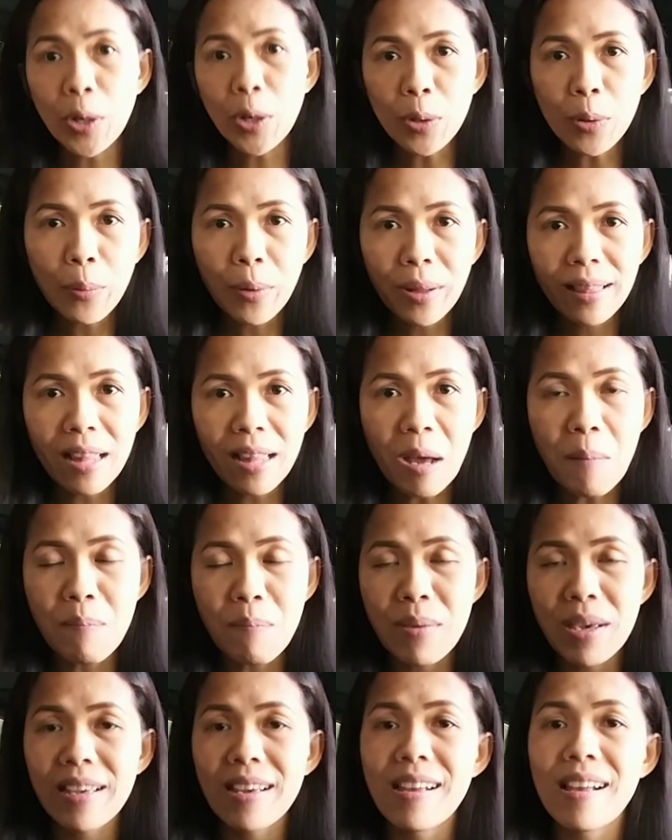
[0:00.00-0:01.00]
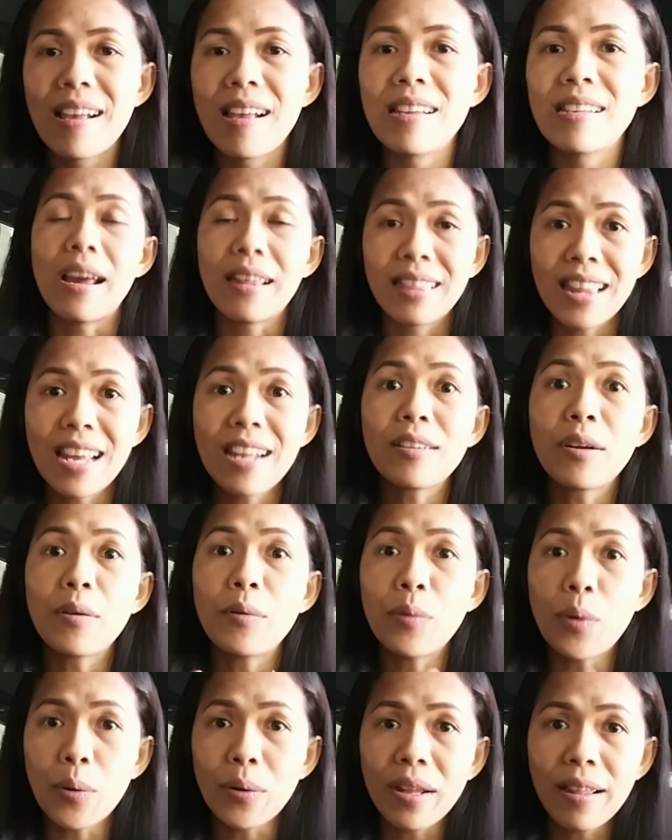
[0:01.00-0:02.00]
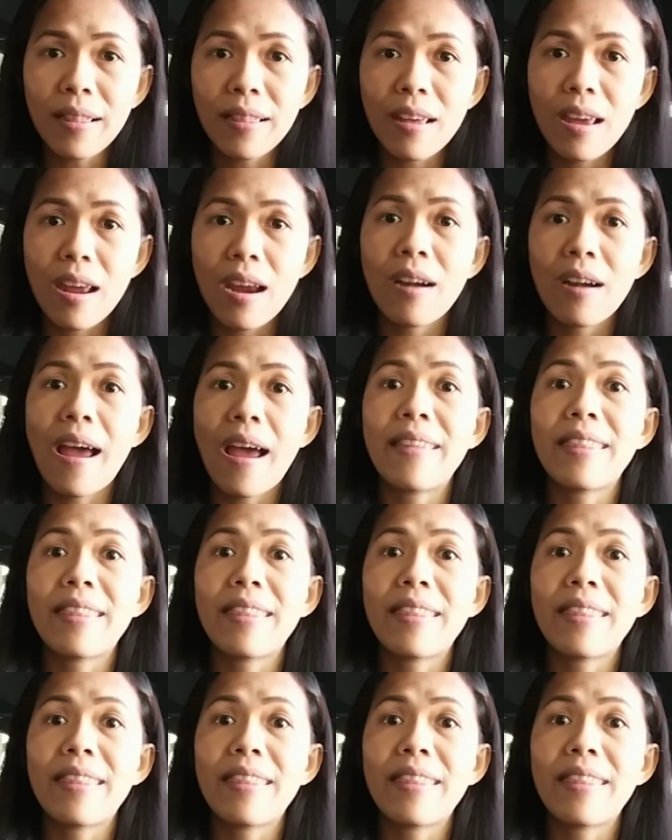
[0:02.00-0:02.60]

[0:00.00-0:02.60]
Port Coquitlam because I think the road in there